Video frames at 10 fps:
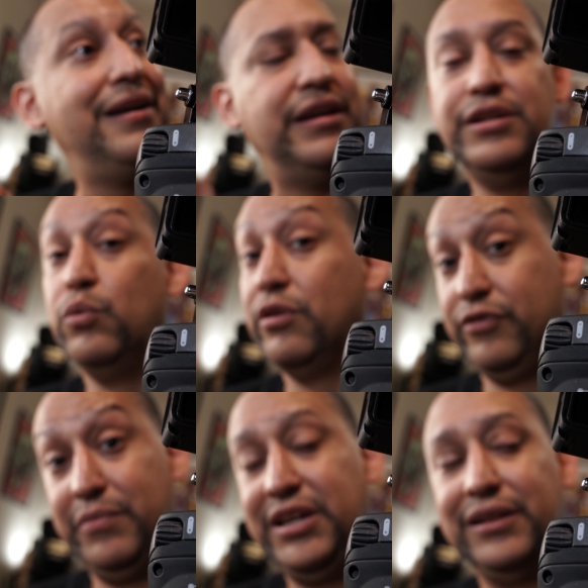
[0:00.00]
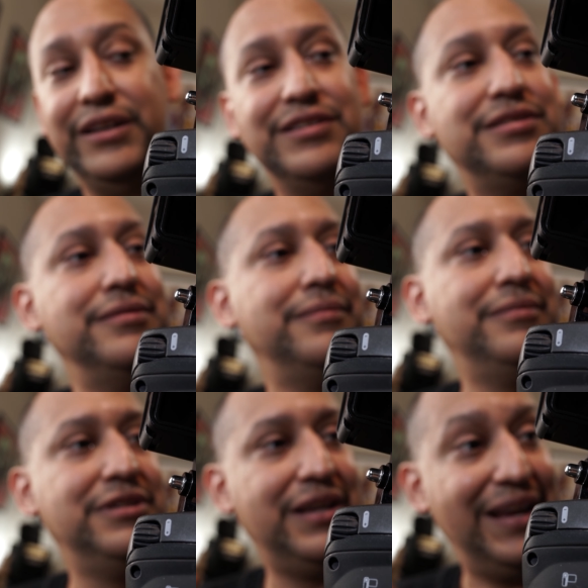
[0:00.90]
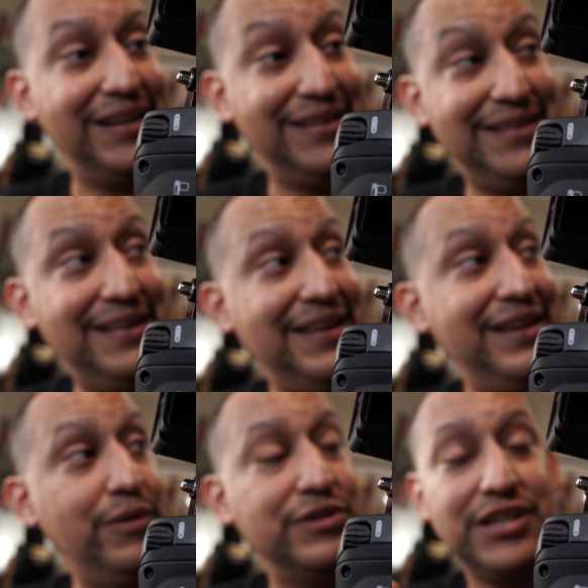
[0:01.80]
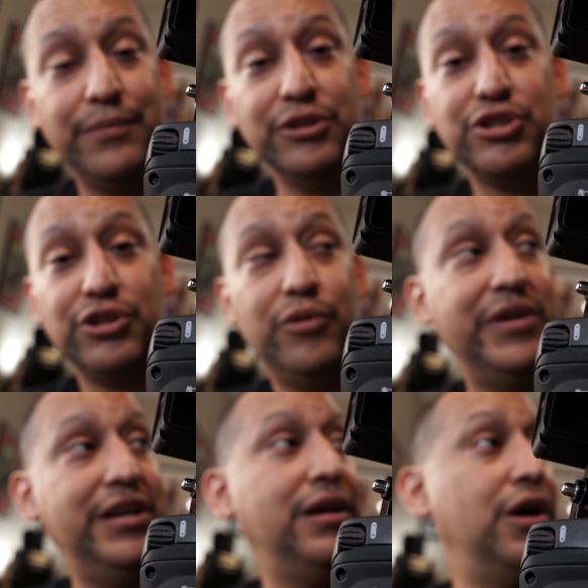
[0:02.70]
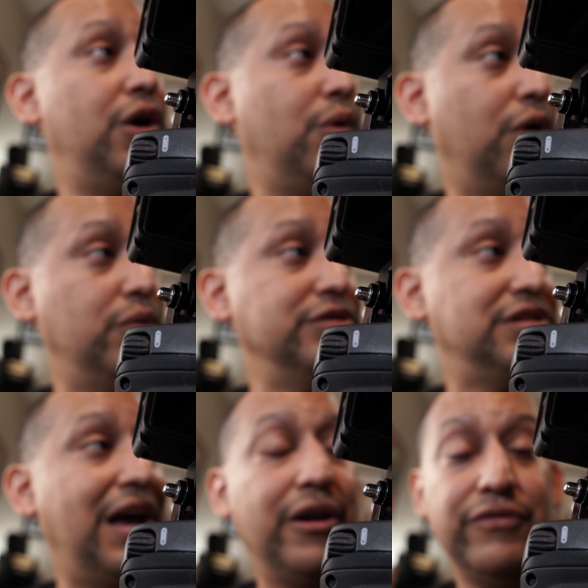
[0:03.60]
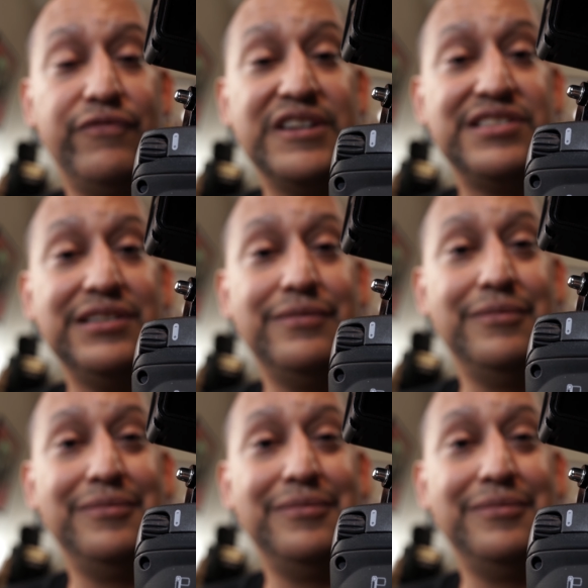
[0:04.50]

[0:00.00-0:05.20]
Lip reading: It didn't work for me, at least. And he was able to show me how to fix it,